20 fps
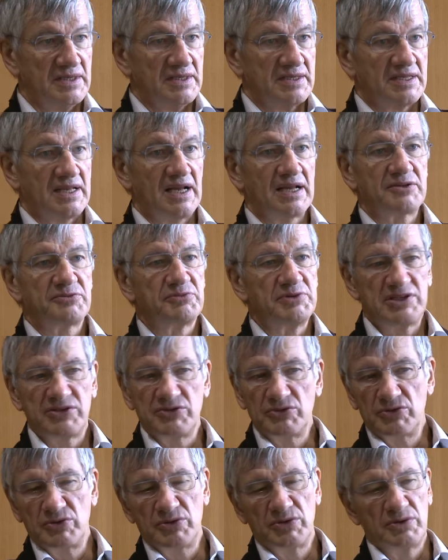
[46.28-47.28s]
That we
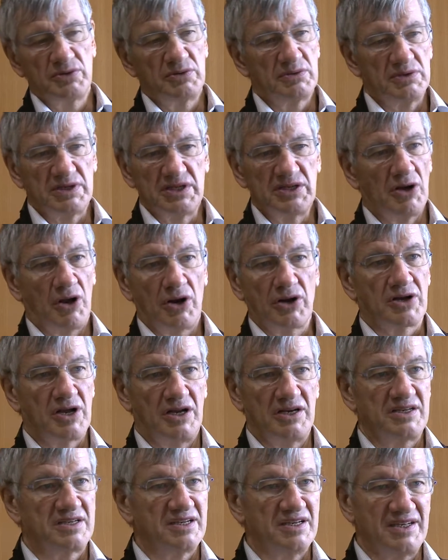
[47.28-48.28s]
do in all
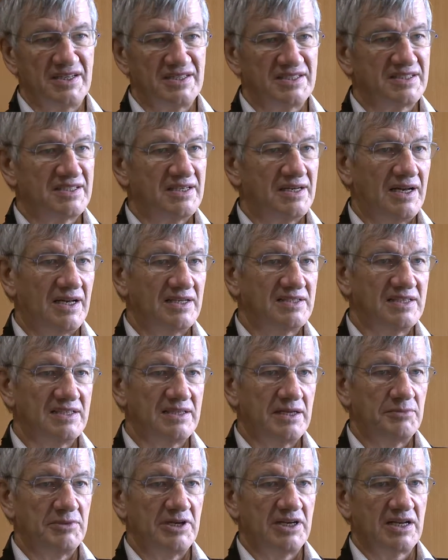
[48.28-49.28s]
continents, in Latin
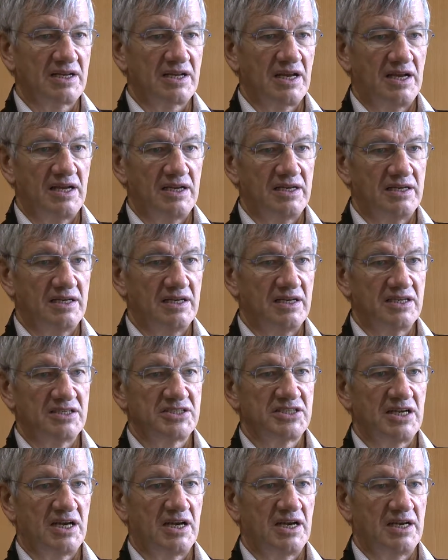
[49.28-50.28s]
America, in
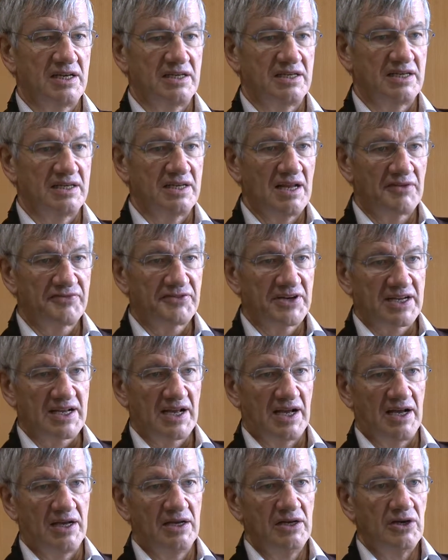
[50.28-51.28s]
Asia, and in
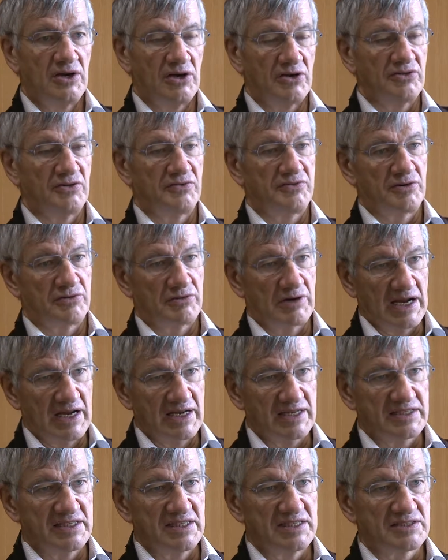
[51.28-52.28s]
Africa, on a
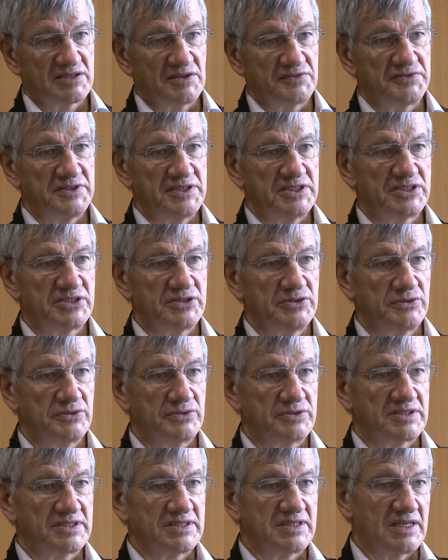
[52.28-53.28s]
varieties of
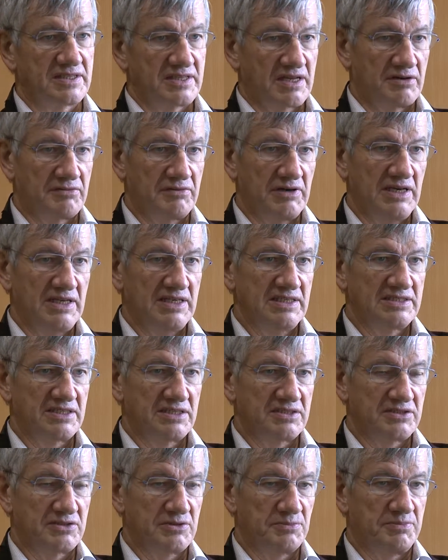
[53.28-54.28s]
issues that are
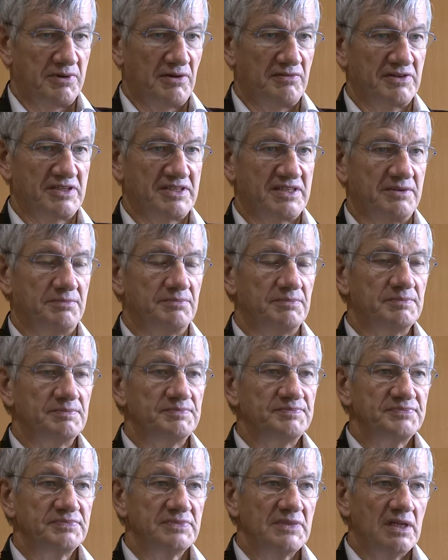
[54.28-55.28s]
related to poverty.
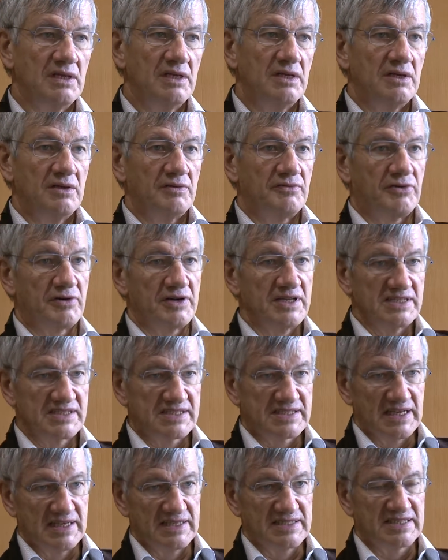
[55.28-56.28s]
For
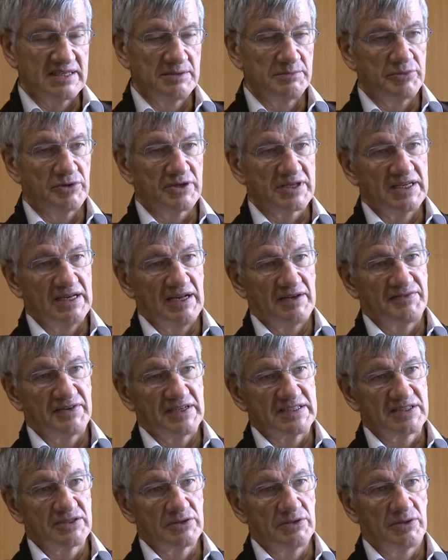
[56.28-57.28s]
instance, in Burkina
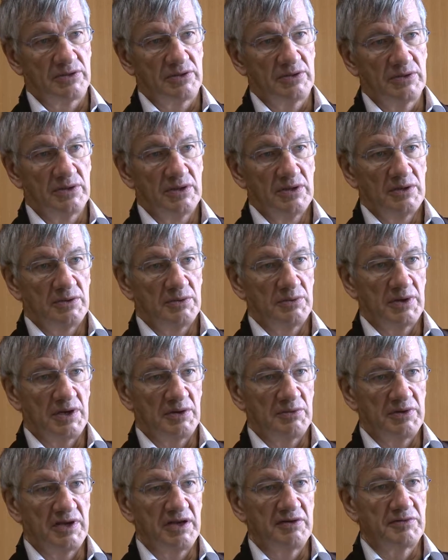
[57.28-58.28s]
Faso, where
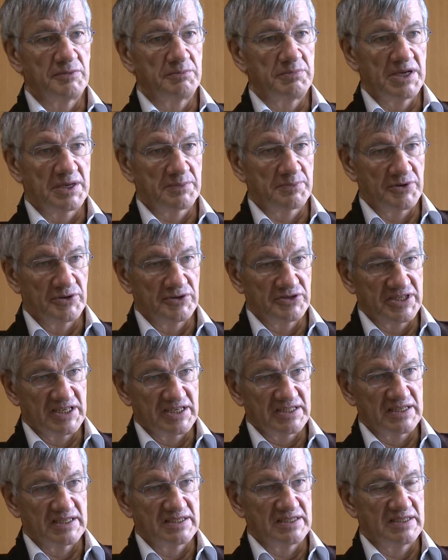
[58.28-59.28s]
we have a big
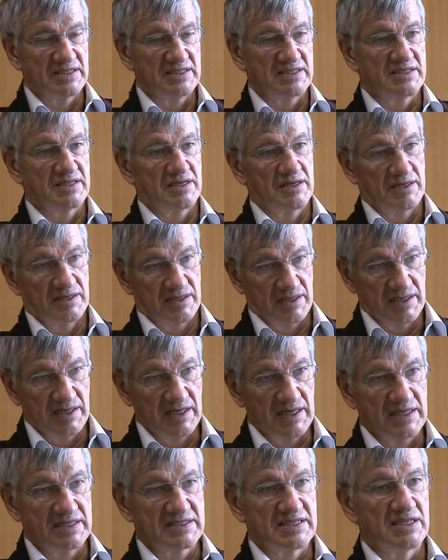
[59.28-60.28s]
project that is
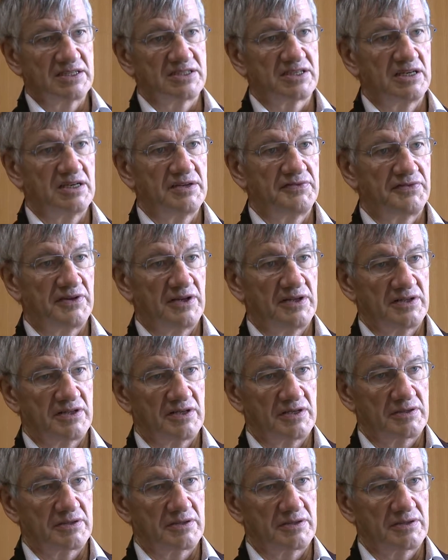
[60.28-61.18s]
essentially funded,